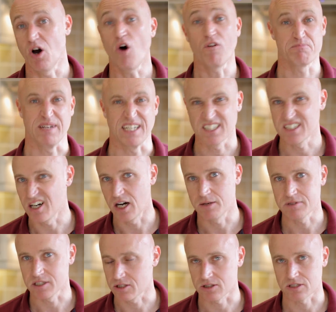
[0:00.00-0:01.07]
off-peak
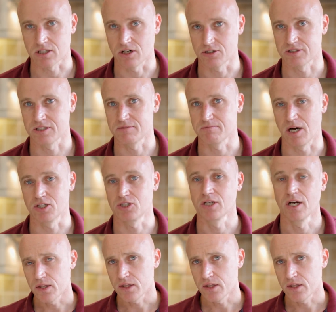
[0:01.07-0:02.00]
times it doesn't cost as much.